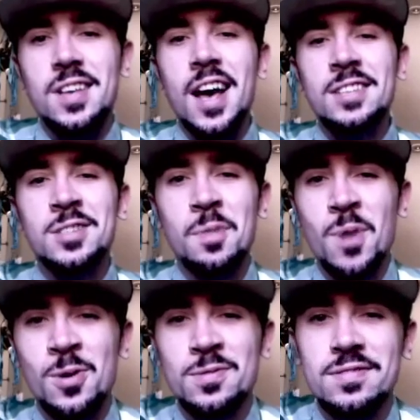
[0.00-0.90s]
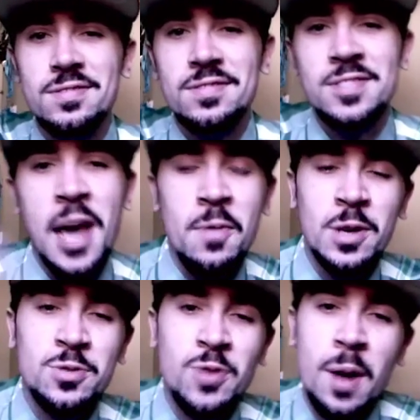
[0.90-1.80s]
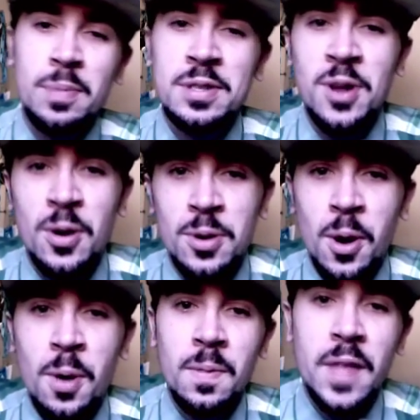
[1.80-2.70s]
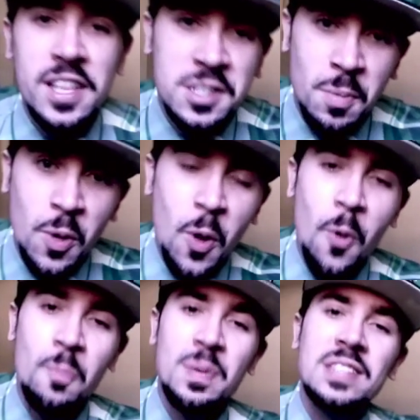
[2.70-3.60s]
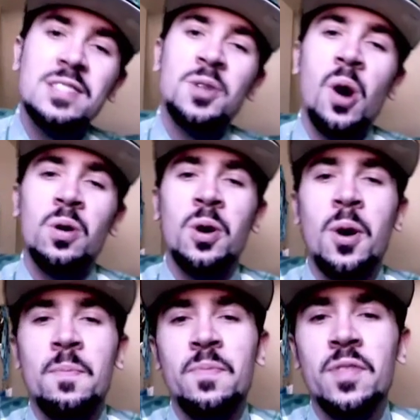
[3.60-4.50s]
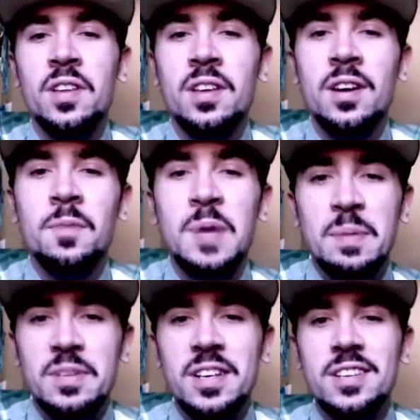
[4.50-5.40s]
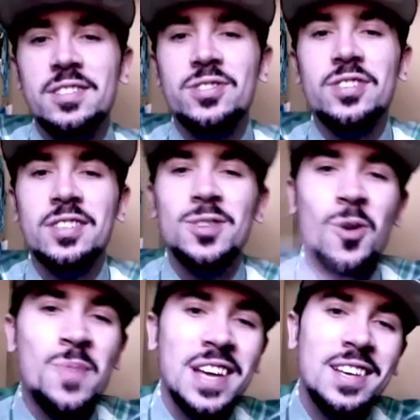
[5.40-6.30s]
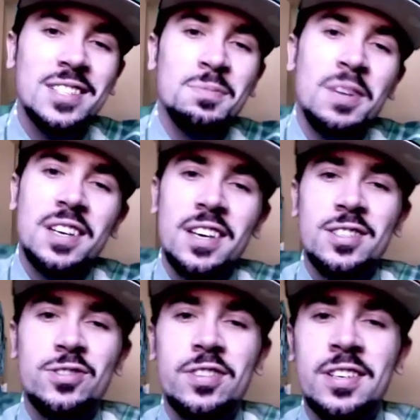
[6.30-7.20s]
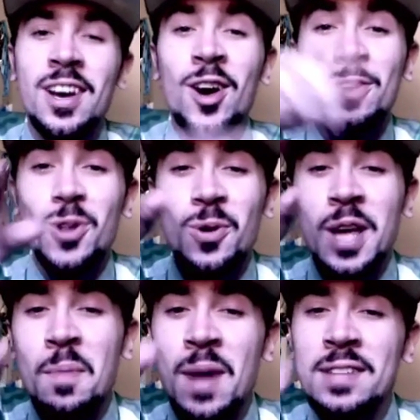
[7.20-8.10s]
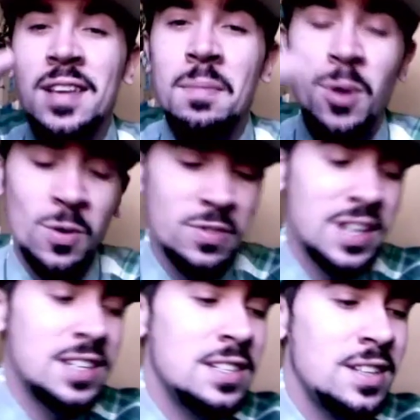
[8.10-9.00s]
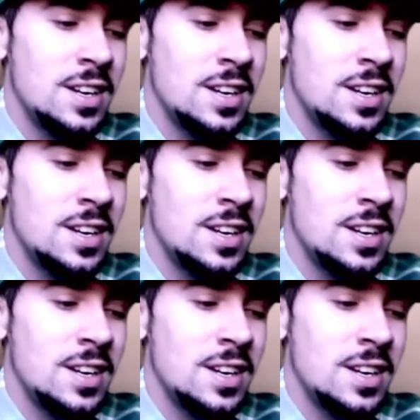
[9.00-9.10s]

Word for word: Eskimo, get rich rapping dot com, Eskimo Cold Beats dot com. Peep the industry. Don't make hits, make history. Don't get mad, get motivated.